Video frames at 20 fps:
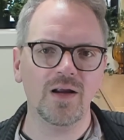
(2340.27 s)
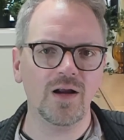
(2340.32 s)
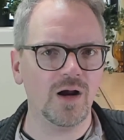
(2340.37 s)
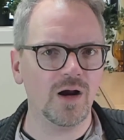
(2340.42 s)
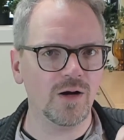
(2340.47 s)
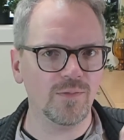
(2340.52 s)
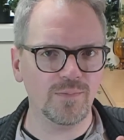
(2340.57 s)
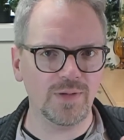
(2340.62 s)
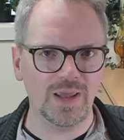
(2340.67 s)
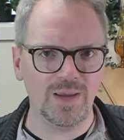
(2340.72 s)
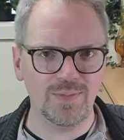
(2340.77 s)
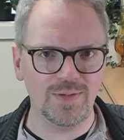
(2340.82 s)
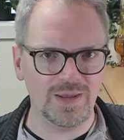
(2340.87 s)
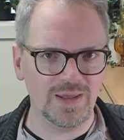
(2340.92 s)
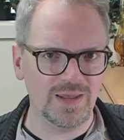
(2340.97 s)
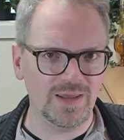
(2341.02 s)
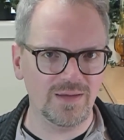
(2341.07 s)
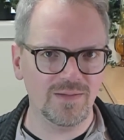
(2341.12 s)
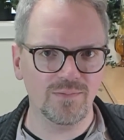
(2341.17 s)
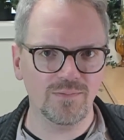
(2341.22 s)
are
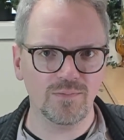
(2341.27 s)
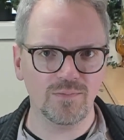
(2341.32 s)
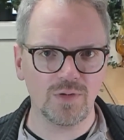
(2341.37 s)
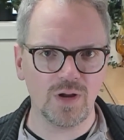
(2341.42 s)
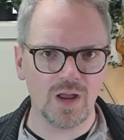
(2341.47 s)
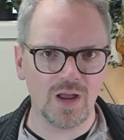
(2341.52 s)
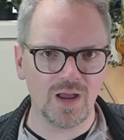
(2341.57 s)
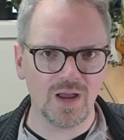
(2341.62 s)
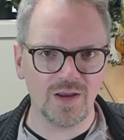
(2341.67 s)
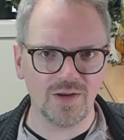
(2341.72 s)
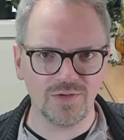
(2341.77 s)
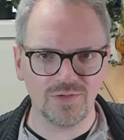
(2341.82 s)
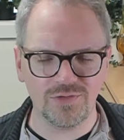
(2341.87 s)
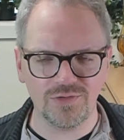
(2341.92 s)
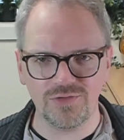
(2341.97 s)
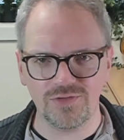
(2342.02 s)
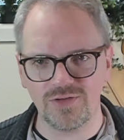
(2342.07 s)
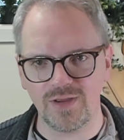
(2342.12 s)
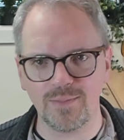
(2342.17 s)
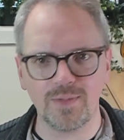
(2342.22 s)
maybe
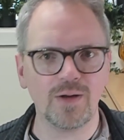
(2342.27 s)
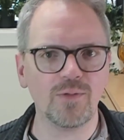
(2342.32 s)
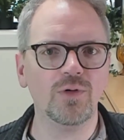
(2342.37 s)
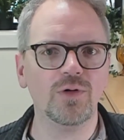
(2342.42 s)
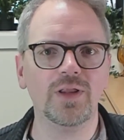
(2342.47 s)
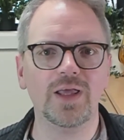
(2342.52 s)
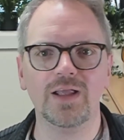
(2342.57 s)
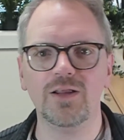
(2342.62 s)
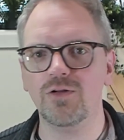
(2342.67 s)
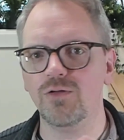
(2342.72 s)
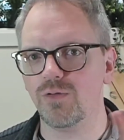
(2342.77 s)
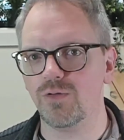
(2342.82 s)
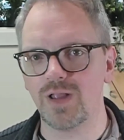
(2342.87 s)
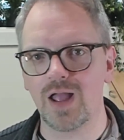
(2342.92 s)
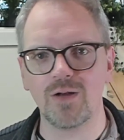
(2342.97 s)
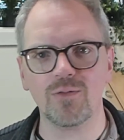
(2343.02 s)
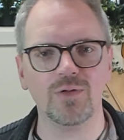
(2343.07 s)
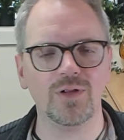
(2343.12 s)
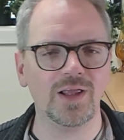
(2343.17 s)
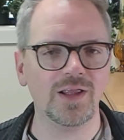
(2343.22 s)
semi-related or
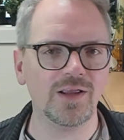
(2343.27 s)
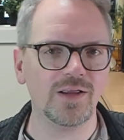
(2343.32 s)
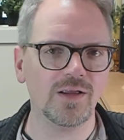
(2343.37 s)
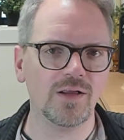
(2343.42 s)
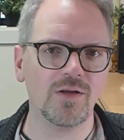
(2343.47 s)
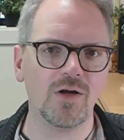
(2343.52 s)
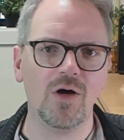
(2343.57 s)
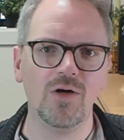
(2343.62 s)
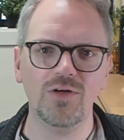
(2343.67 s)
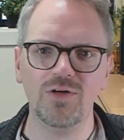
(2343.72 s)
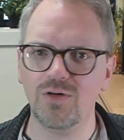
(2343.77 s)
not related at all,